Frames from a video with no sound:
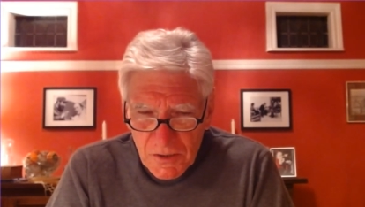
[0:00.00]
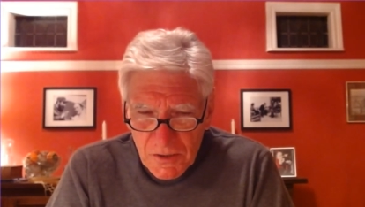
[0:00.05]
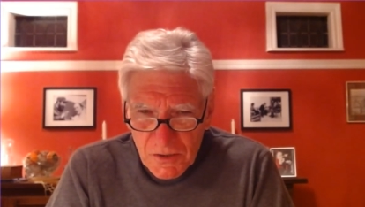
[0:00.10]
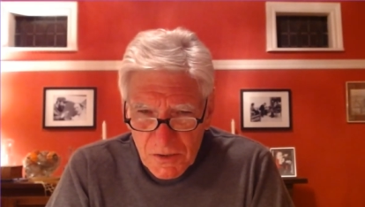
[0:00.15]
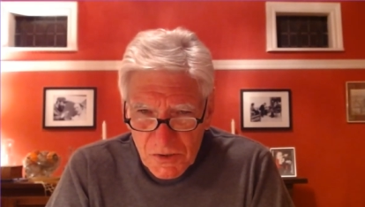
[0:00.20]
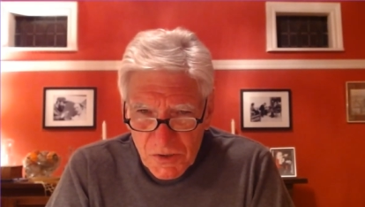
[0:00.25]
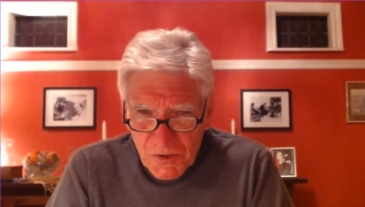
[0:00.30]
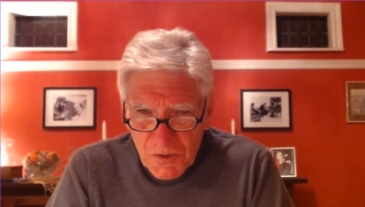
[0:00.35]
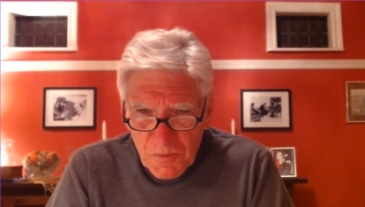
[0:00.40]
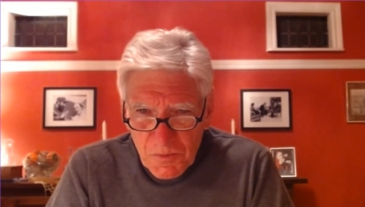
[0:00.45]

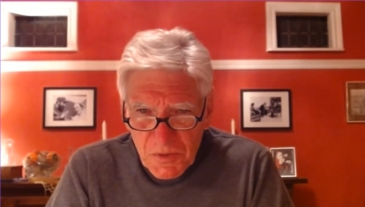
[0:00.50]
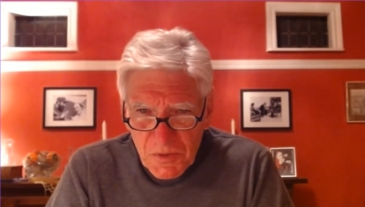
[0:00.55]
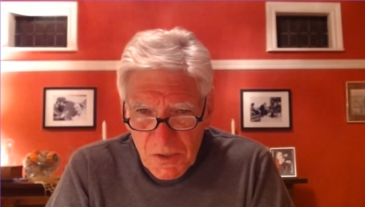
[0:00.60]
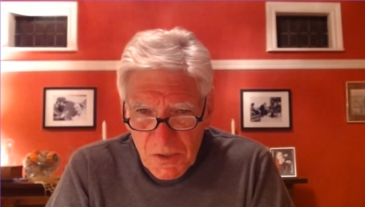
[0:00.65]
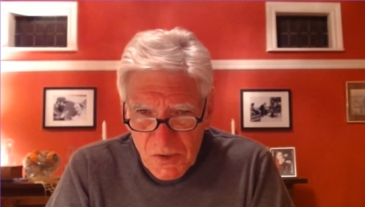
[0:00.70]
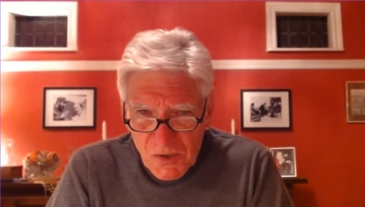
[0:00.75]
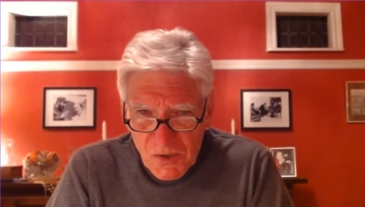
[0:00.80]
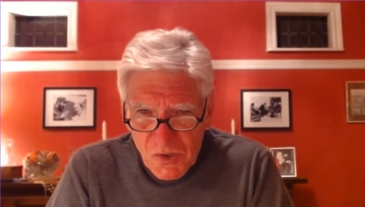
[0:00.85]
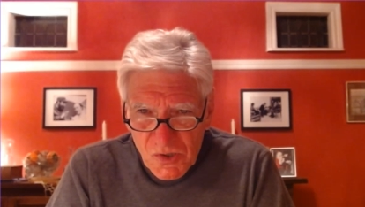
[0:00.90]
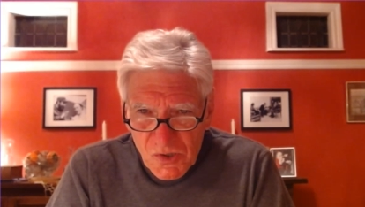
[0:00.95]
to the
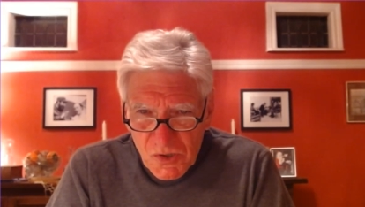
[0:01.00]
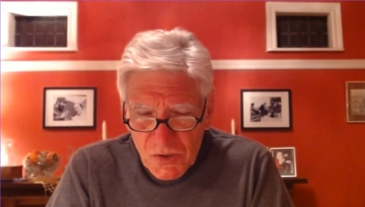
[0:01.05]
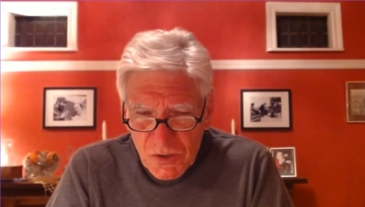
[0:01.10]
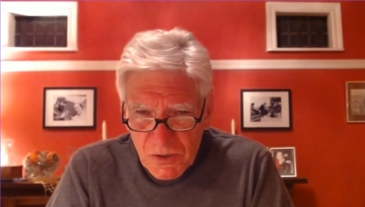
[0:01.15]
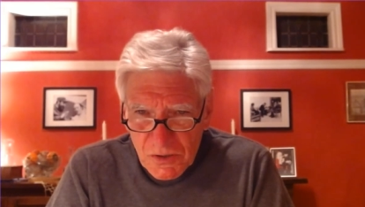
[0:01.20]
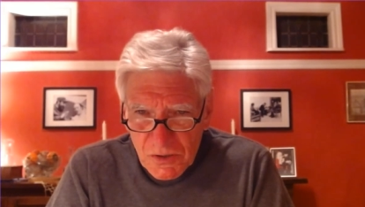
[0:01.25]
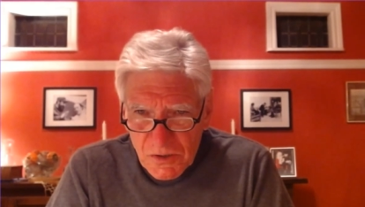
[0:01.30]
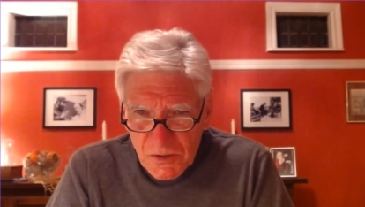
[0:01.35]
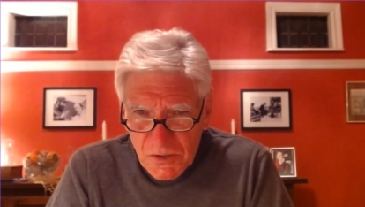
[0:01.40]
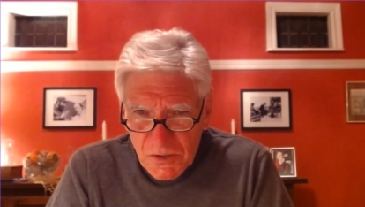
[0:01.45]
beast,
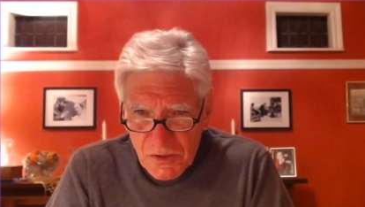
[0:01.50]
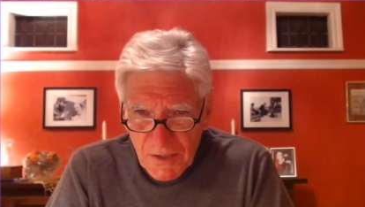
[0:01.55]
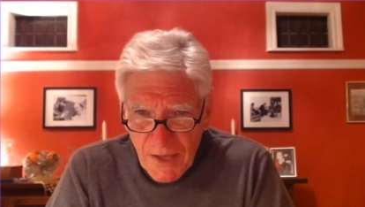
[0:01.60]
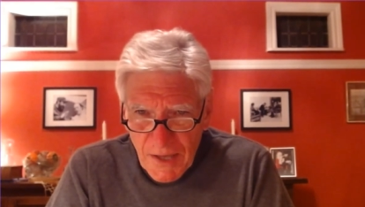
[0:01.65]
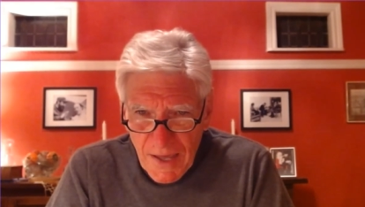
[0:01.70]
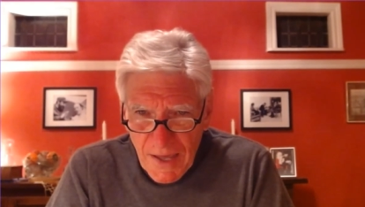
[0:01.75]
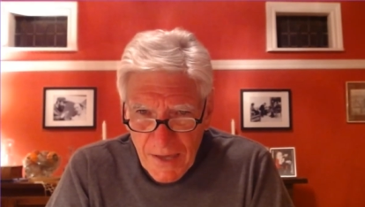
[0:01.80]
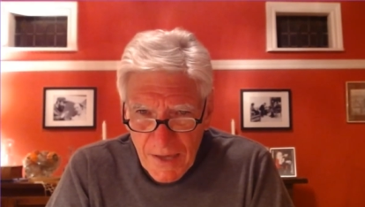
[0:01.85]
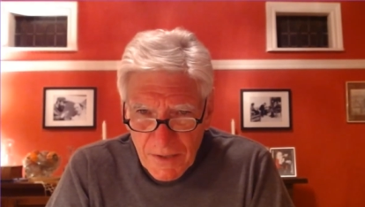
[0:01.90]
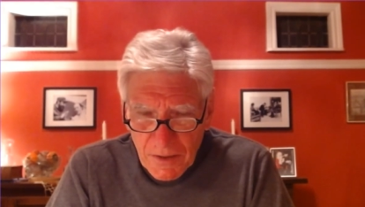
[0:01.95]
to the
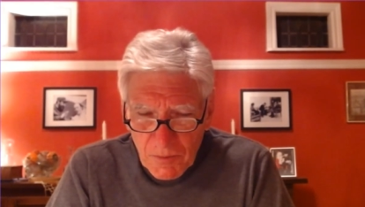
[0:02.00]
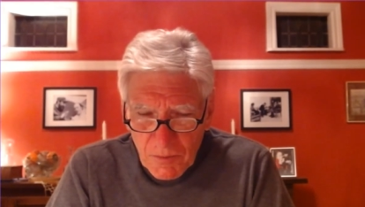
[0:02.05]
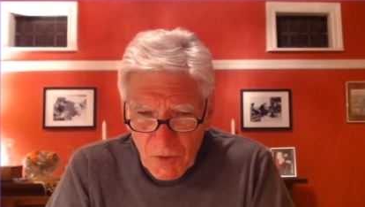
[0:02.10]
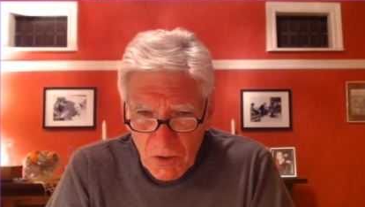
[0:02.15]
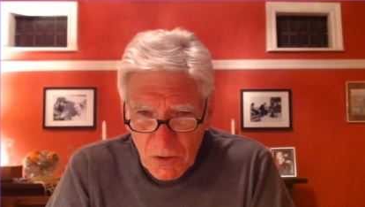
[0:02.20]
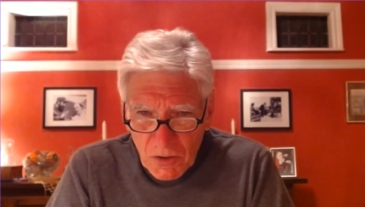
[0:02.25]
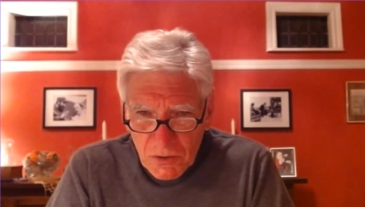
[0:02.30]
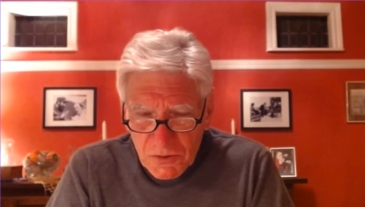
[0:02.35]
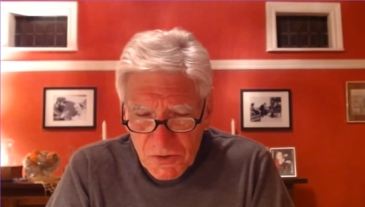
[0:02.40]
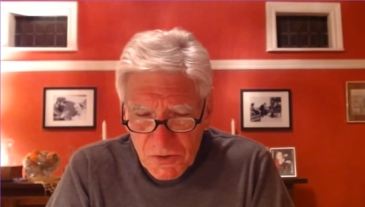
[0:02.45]

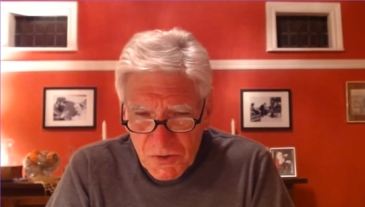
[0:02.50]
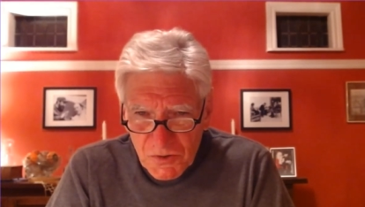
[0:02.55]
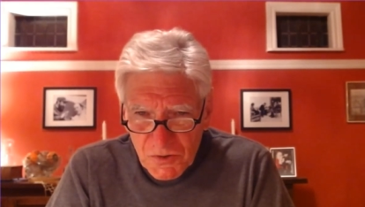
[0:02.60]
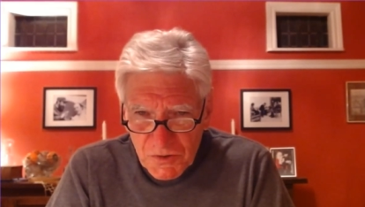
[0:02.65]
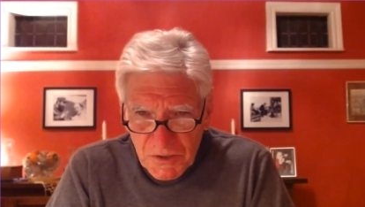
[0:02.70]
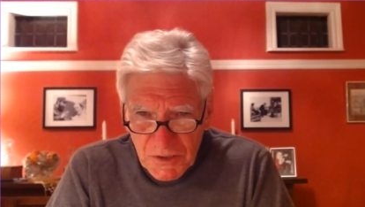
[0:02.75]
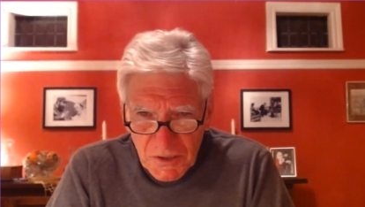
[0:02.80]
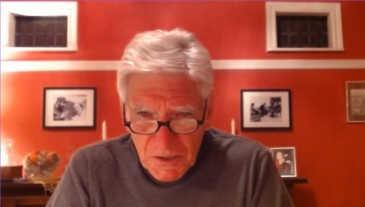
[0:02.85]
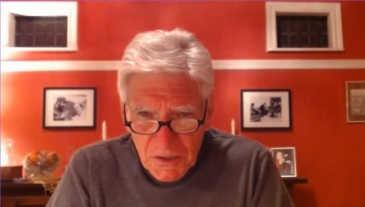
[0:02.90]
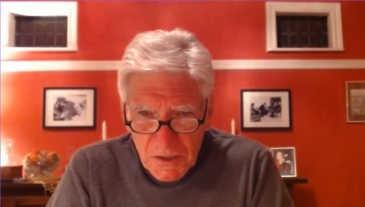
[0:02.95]
animal, to
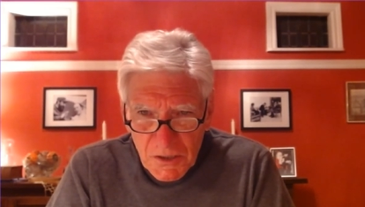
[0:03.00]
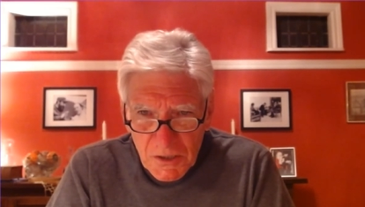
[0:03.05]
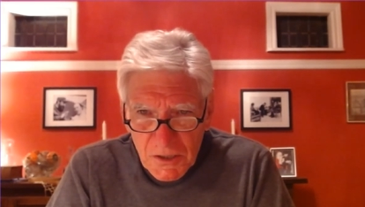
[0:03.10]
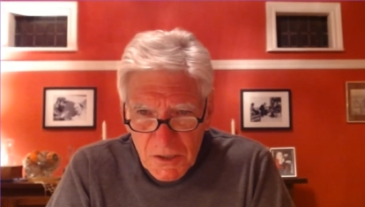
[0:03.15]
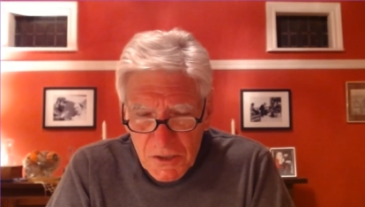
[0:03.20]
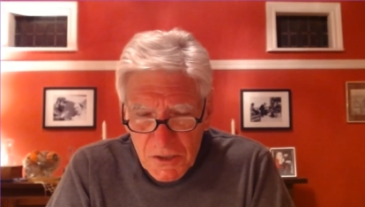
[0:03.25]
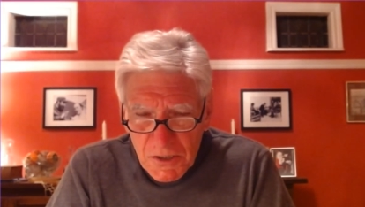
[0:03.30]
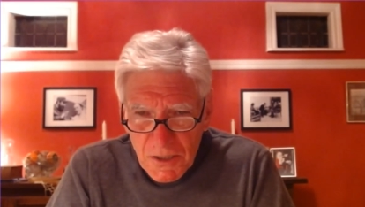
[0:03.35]
the id.